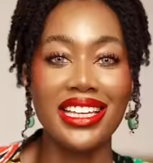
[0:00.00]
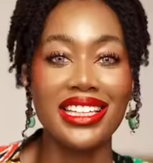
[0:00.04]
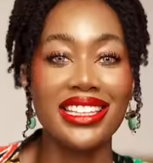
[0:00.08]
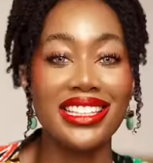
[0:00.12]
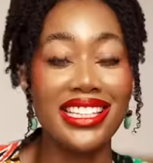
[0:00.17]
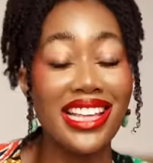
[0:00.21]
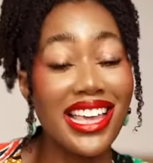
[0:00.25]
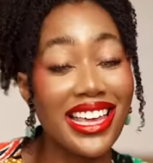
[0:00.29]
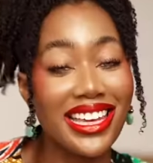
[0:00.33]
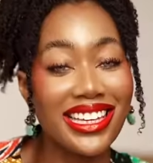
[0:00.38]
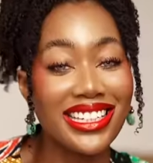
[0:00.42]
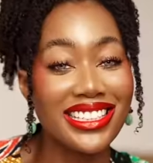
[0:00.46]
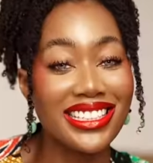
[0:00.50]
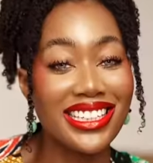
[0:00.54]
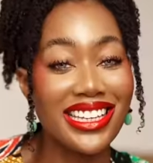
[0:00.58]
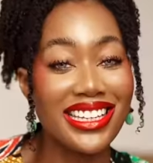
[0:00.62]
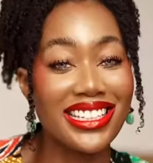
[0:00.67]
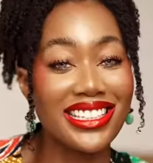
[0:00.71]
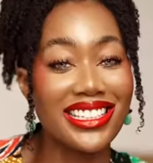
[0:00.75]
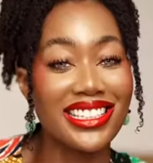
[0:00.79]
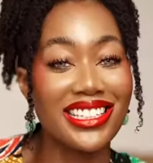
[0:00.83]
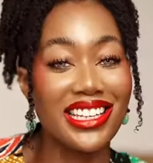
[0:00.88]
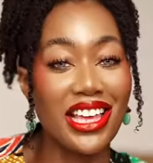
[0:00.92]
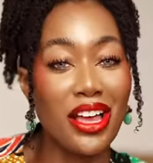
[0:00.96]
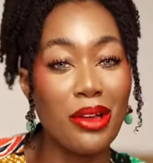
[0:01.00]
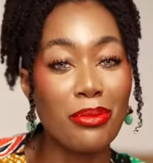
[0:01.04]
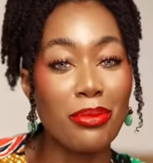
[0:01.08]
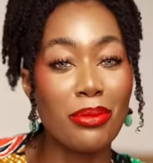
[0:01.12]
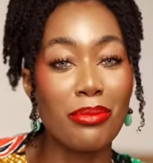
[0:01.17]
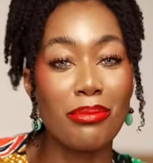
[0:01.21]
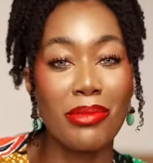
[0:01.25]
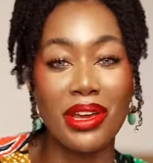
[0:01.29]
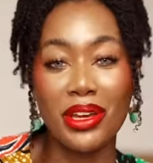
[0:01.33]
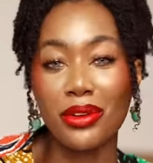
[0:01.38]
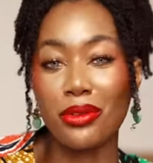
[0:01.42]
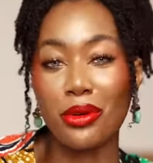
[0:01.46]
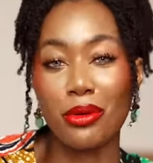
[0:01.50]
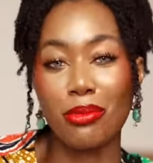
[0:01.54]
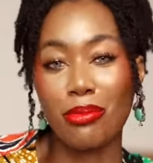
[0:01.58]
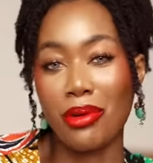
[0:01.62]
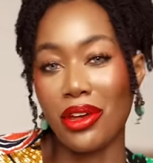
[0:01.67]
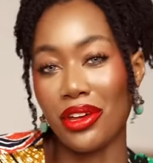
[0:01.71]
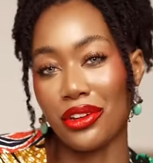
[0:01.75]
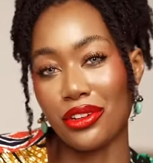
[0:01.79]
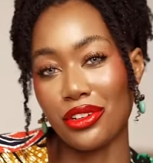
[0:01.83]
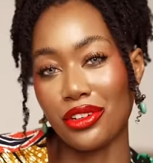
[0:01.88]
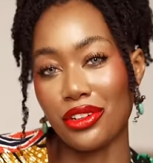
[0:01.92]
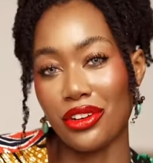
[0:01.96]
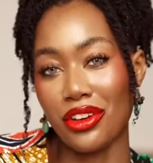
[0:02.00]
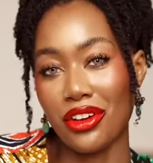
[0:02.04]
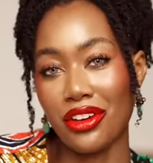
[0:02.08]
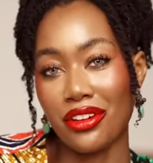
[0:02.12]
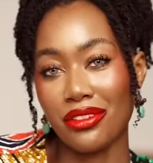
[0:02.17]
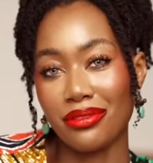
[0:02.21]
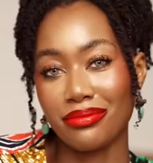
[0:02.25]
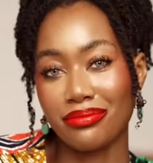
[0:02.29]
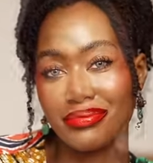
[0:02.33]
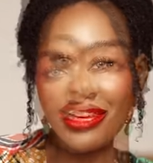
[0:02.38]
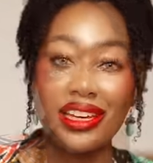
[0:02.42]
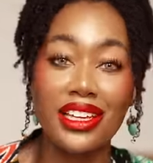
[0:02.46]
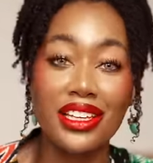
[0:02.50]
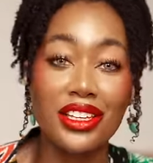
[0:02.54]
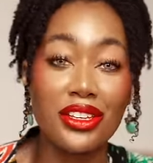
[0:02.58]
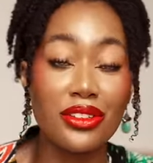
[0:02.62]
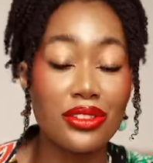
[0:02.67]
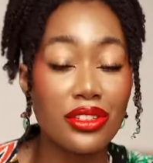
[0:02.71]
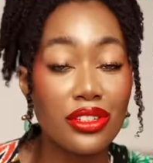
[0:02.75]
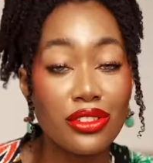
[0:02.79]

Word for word: Next is scalp micropuncture. Use a